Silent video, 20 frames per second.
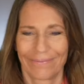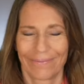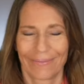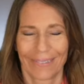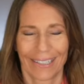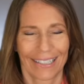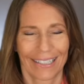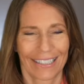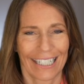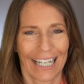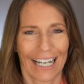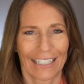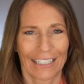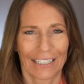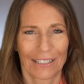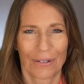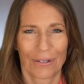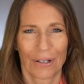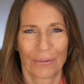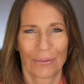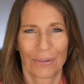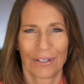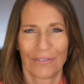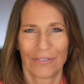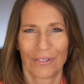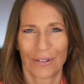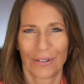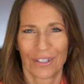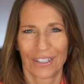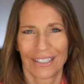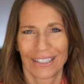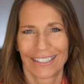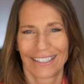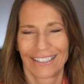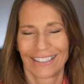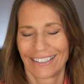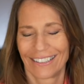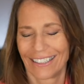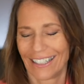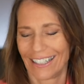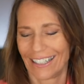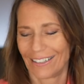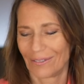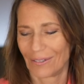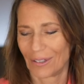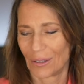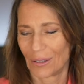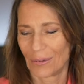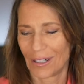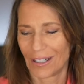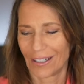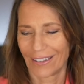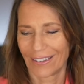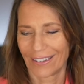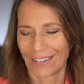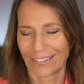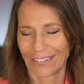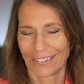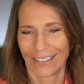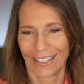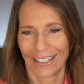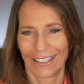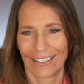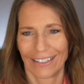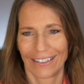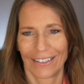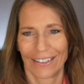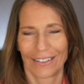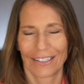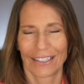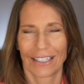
Exactly where we focus at Real Wealth. Yeah. And